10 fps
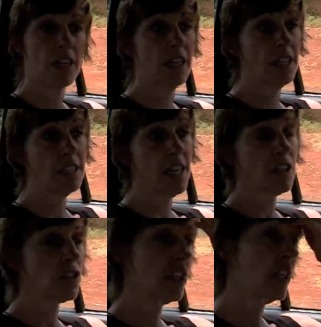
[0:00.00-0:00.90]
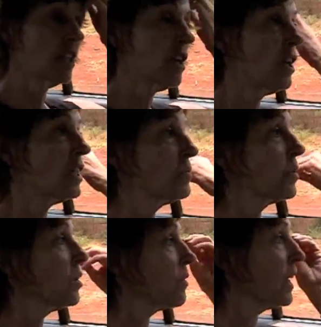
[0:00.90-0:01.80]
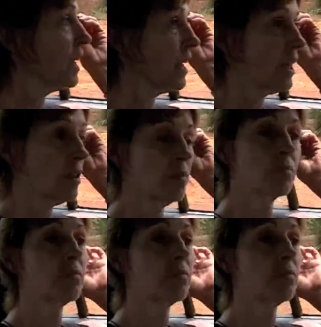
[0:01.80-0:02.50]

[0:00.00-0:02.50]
And he's actually in the hospital right now.